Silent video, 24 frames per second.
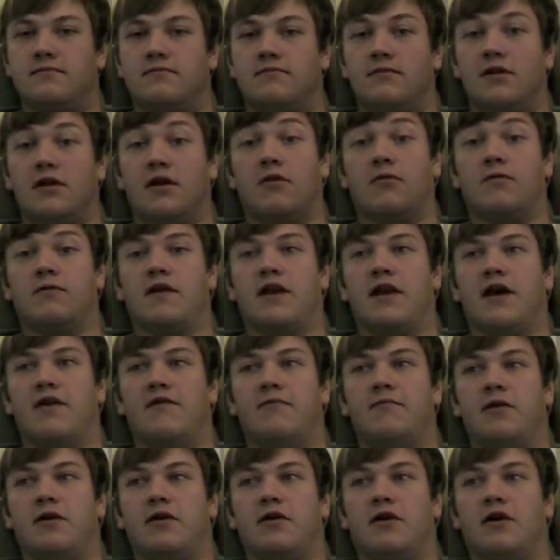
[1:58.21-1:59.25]
that I've
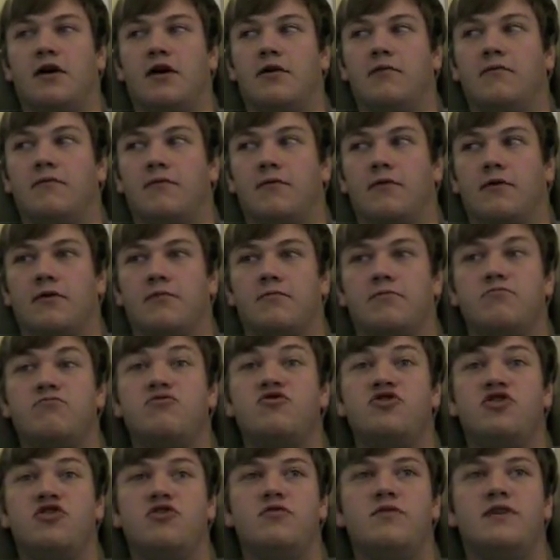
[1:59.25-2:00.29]
been gone for
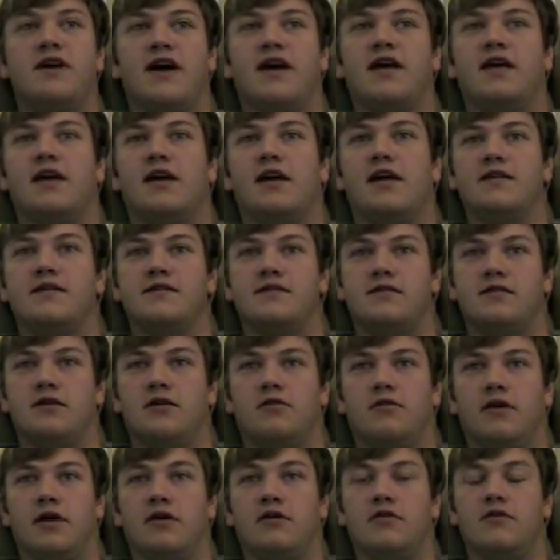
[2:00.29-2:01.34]
2 decades,
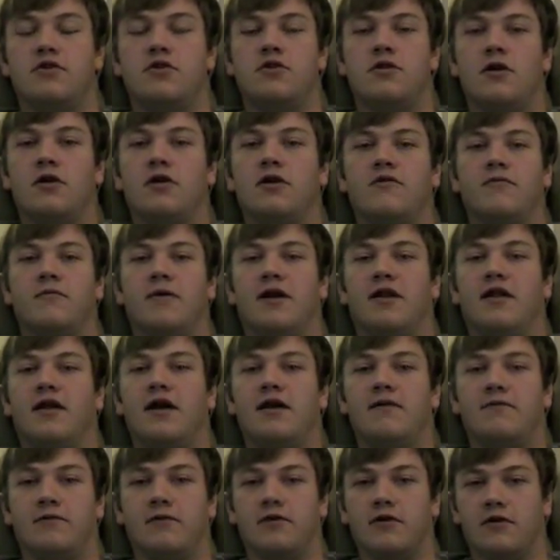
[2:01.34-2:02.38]
a good chunk of my
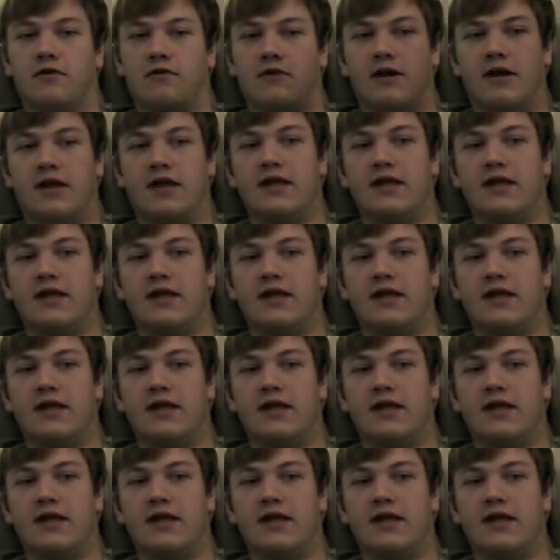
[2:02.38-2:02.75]
life, and they're going to try to